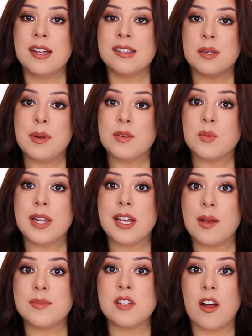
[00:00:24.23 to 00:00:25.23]
Sometimes when it
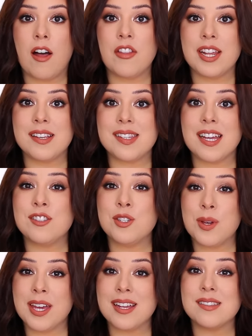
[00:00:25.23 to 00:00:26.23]
comes to holiday sets, you
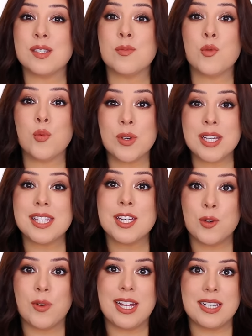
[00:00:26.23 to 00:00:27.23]
can get some really
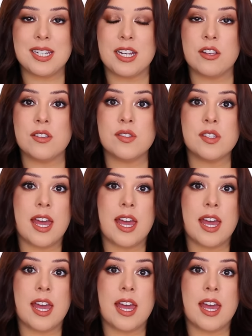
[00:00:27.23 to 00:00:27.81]
great deals,